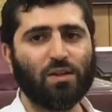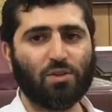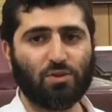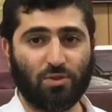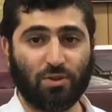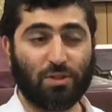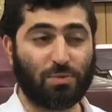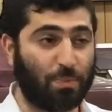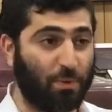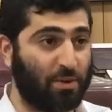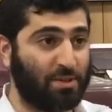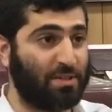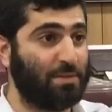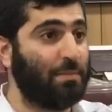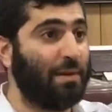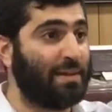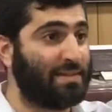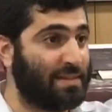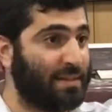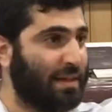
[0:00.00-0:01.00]
So this person
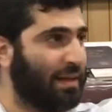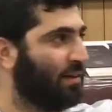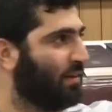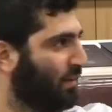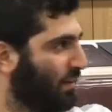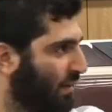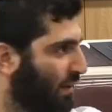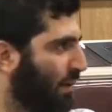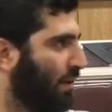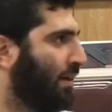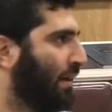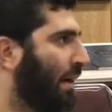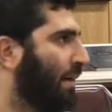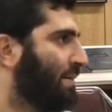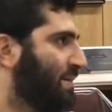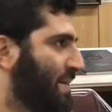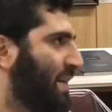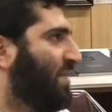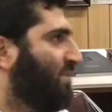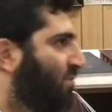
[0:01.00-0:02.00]
makes a, he he
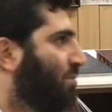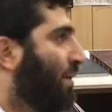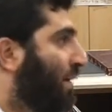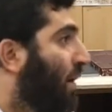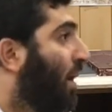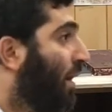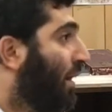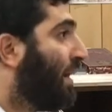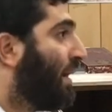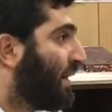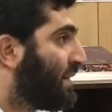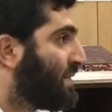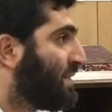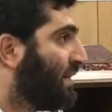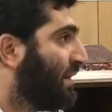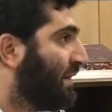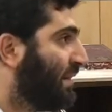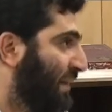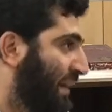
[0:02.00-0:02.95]
got saved from a car accident.